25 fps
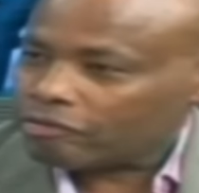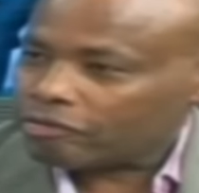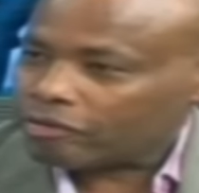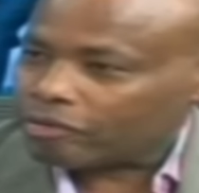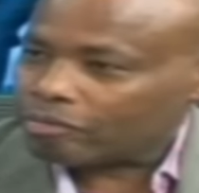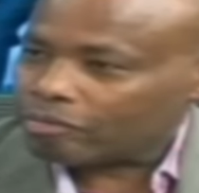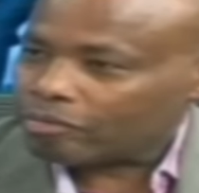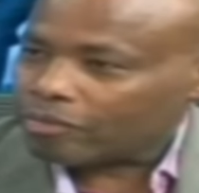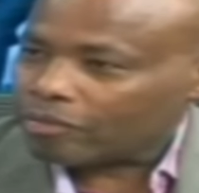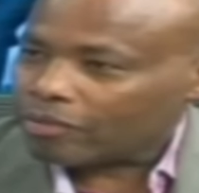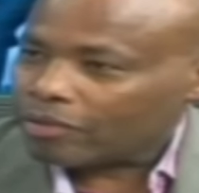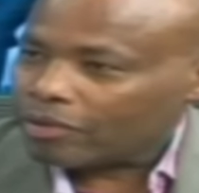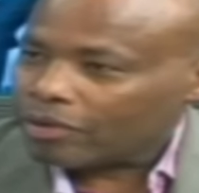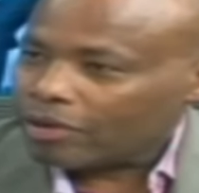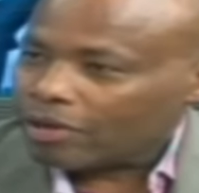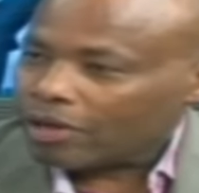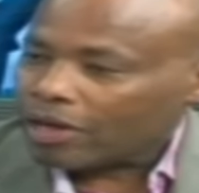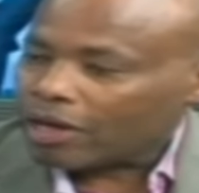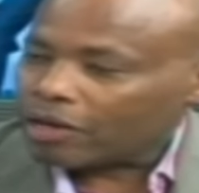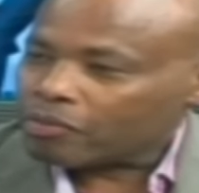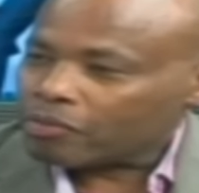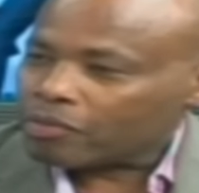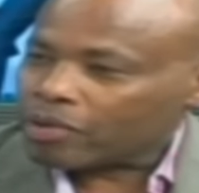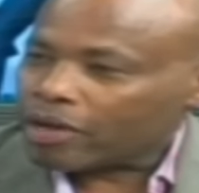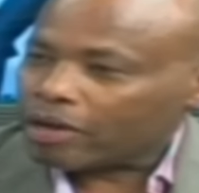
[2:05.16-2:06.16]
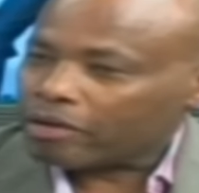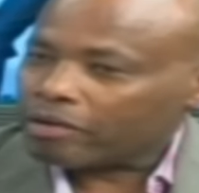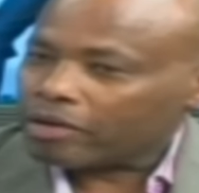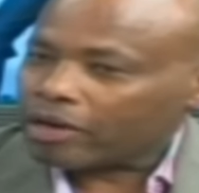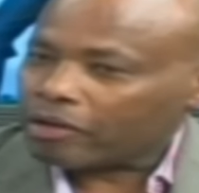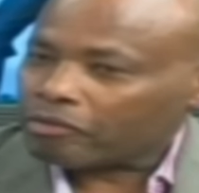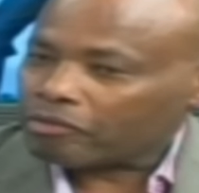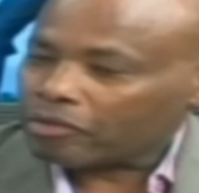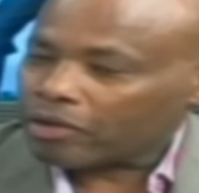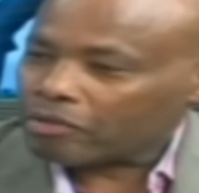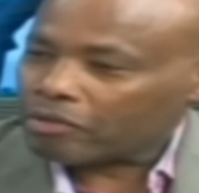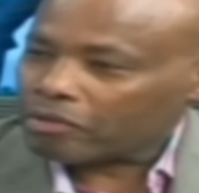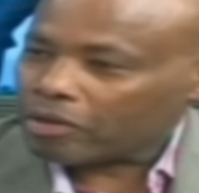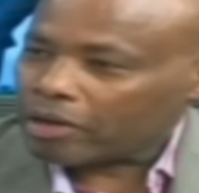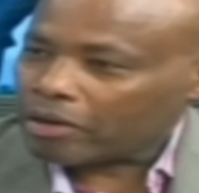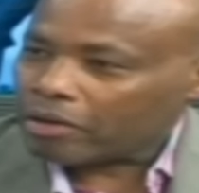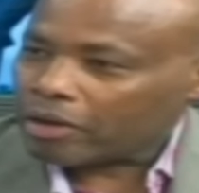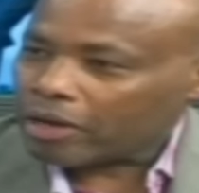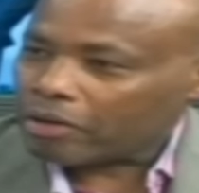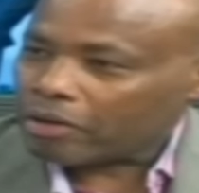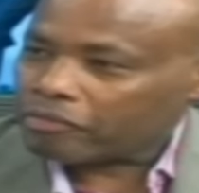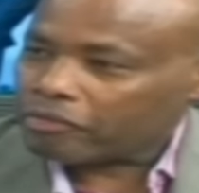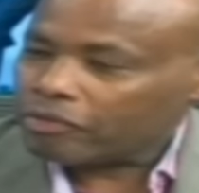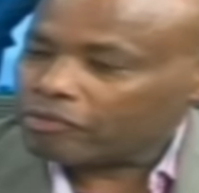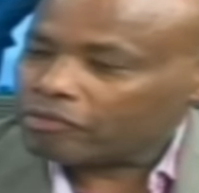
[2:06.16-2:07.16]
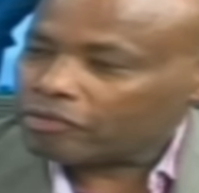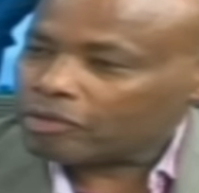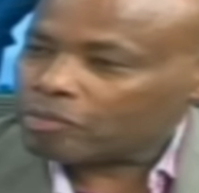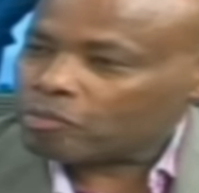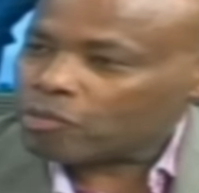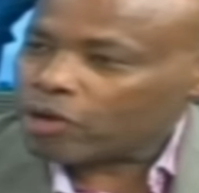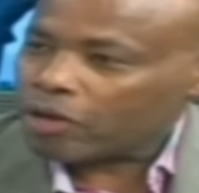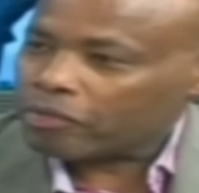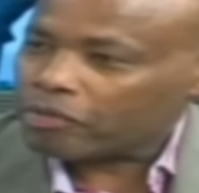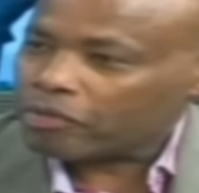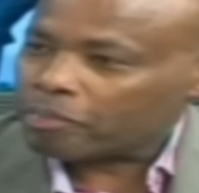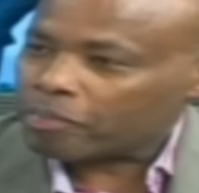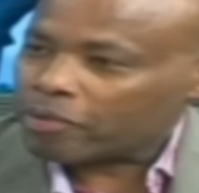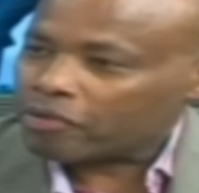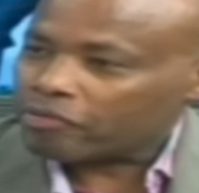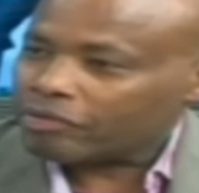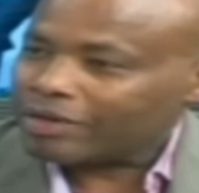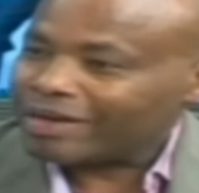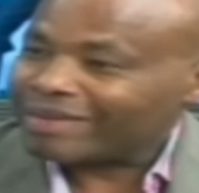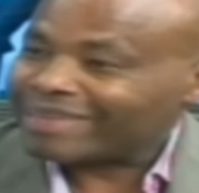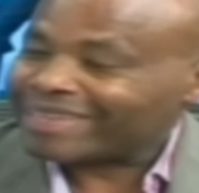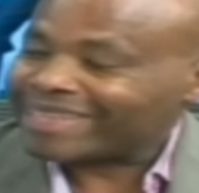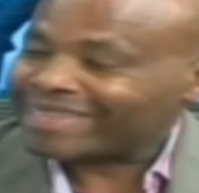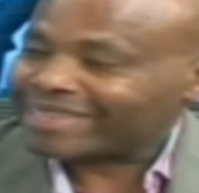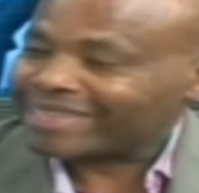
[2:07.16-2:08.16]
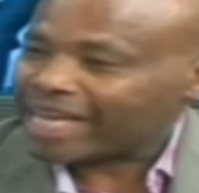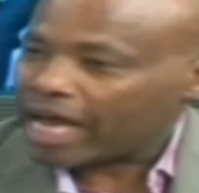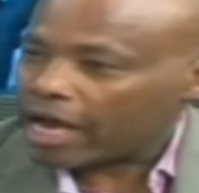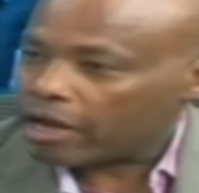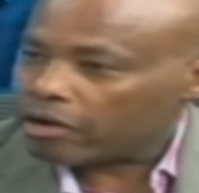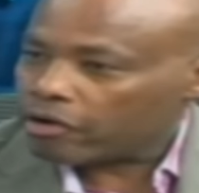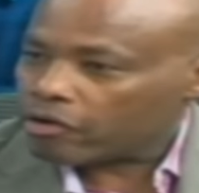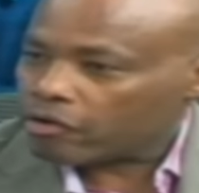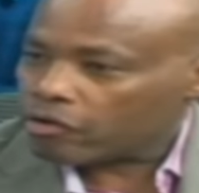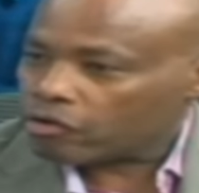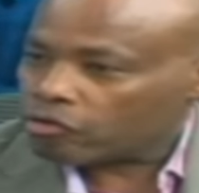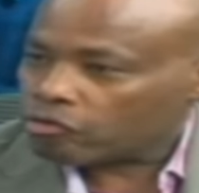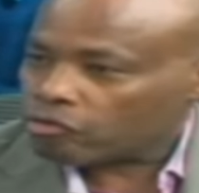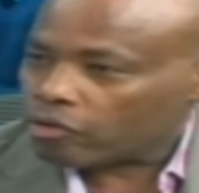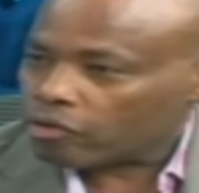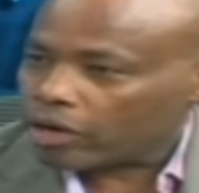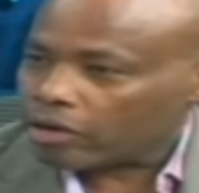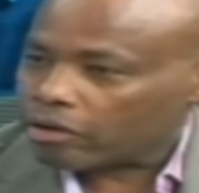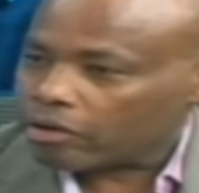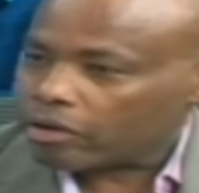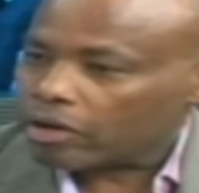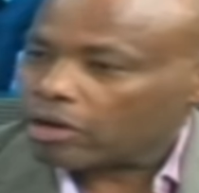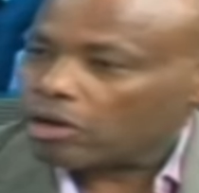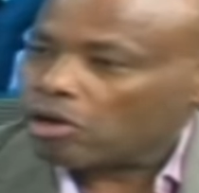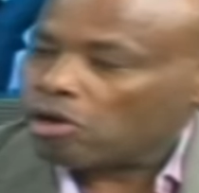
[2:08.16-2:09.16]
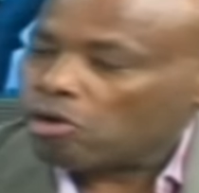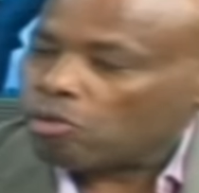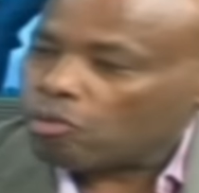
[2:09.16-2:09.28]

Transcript: system and we are in a, a, a, system where the president is highly restrained.